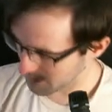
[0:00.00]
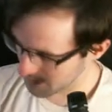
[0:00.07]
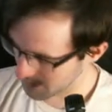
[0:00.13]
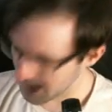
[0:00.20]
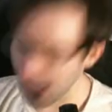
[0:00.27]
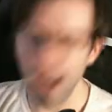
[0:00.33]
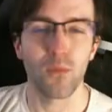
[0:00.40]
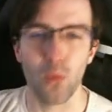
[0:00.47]

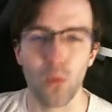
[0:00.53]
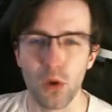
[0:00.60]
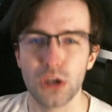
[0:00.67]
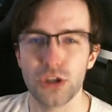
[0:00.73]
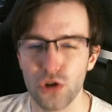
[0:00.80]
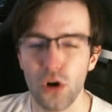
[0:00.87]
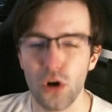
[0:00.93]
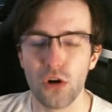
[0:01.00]
I have one
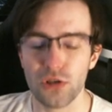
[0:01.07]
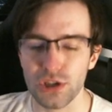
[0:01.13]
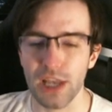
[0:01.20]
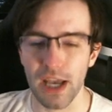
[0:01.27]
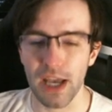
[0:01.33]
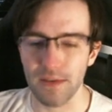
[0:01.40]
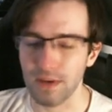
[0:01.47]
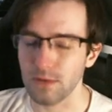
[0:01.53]
charge
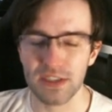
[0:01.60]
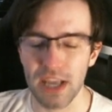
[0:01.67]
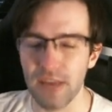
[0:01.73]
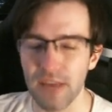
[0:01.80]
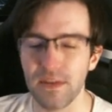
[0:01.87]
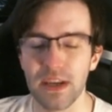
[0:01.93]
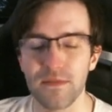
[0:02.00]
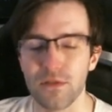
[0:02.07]
left. I was
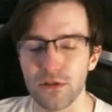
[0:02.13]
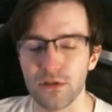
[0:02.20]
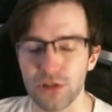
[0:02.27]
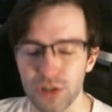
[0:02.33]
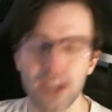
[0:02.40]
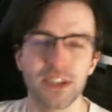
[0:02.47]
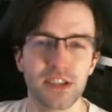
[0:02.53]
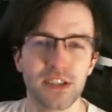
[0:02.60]
saving it for
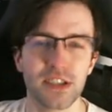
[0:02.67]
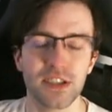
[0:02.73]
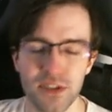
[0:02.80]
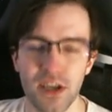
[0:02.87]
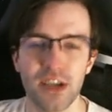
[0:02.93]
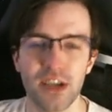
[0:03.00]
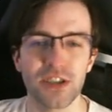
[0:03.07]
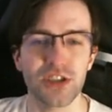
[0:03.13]
just
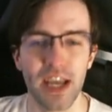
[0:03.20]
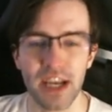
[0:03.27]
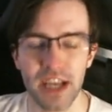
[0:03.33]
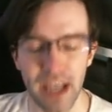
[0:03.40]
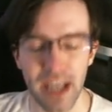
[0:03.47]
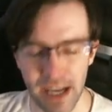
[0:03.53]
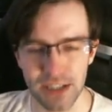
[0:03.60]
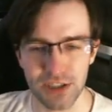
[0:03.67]
such an
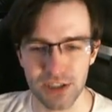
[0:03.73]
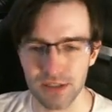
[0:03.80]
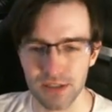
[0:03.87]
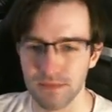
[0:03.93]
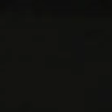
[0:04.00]
occasion.